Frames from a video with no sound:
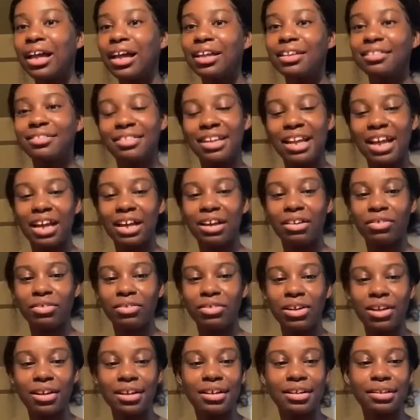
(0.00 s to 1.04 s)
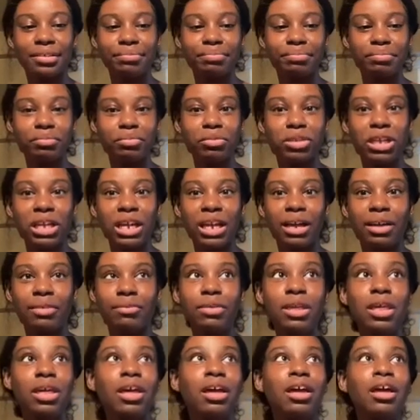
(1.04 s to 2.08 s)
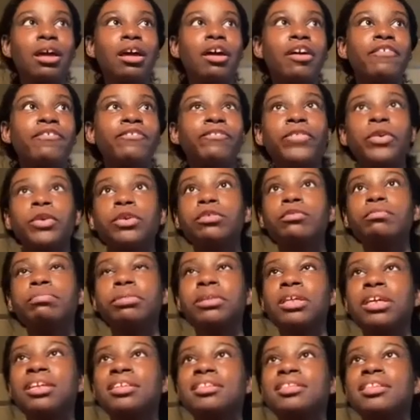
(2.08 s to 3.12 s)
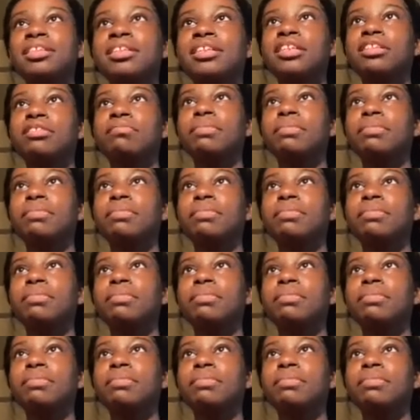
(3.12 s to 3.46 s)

now. We have food places,